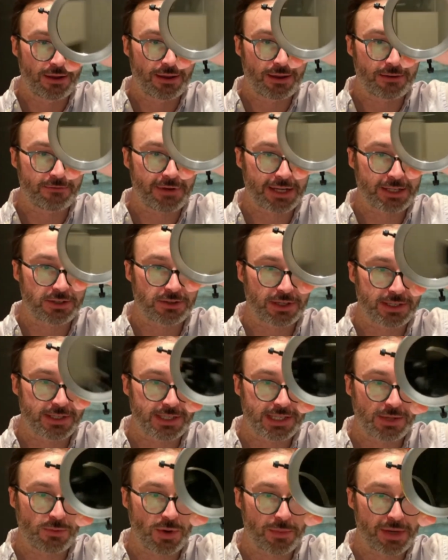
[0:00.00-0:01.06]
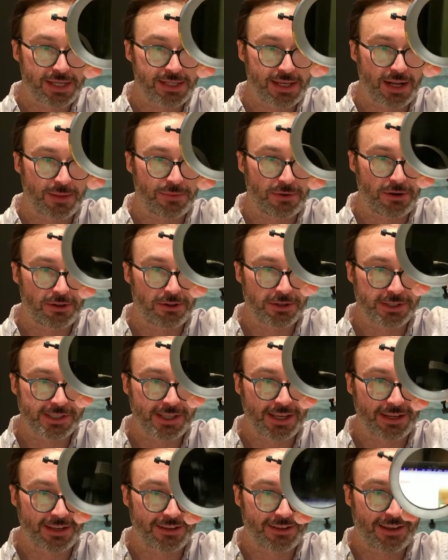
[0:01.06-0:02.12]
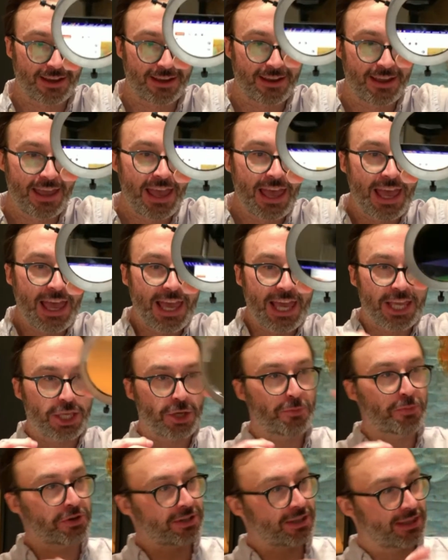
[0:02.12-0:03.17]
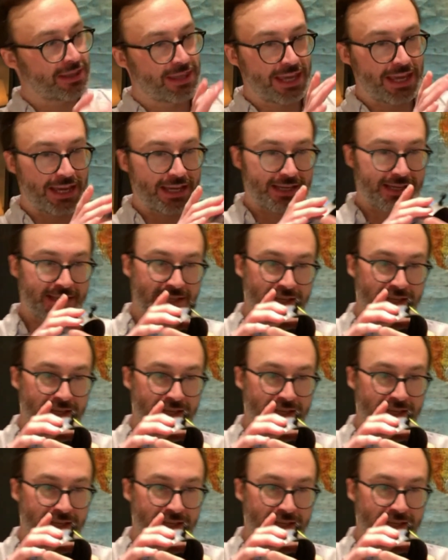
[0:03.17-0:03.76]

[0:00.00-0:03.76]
In fact, you can see what my setup all looks like. Okay, you put this